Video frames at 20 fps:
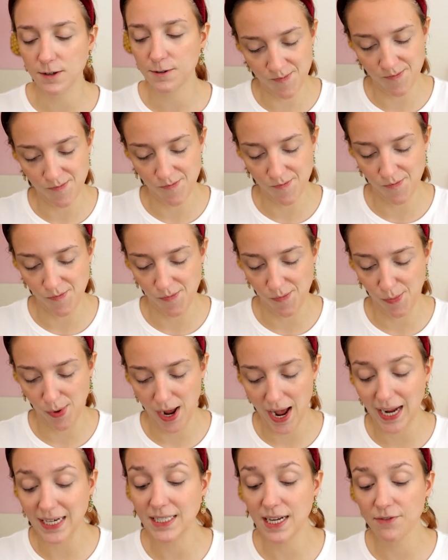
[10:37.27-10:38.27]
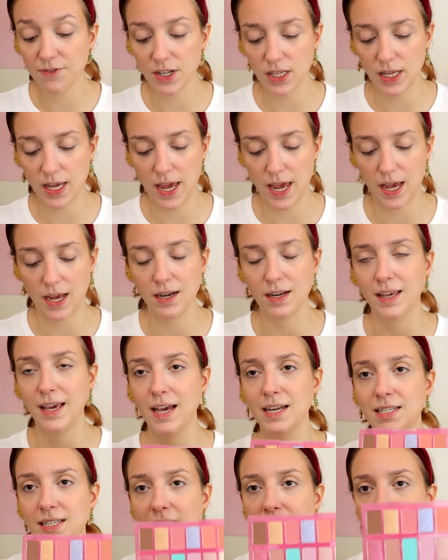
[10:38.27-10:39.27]
Hmm. I definitely can
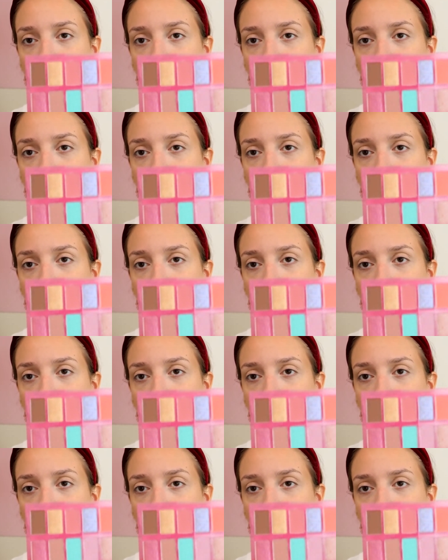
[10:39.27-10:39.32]
get